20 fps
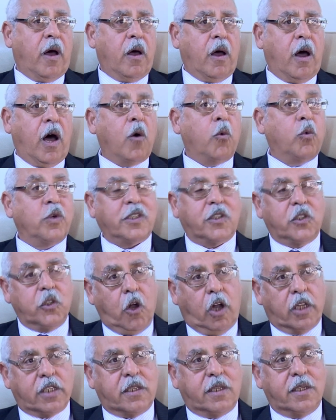I was
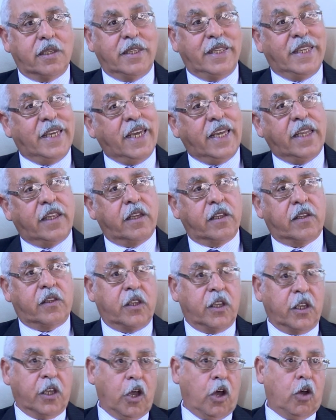not needed
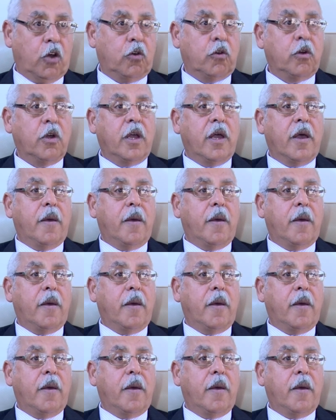to go